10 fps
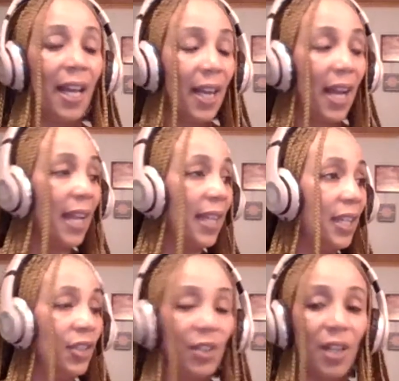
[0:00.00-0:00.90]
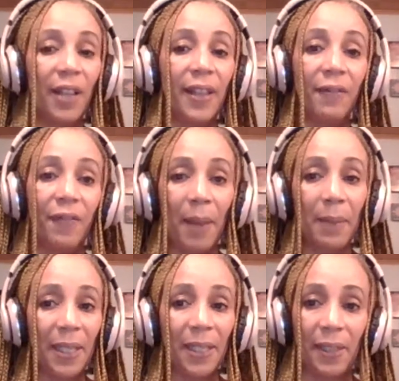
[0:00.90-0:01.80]
And I kid you not, that
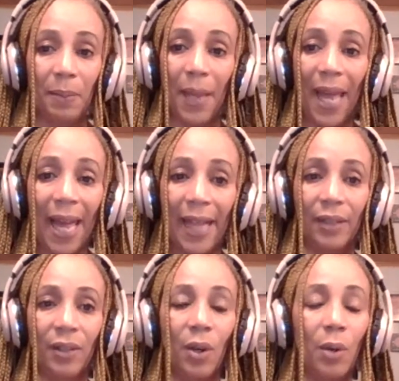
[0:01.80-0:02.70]
family is in pain.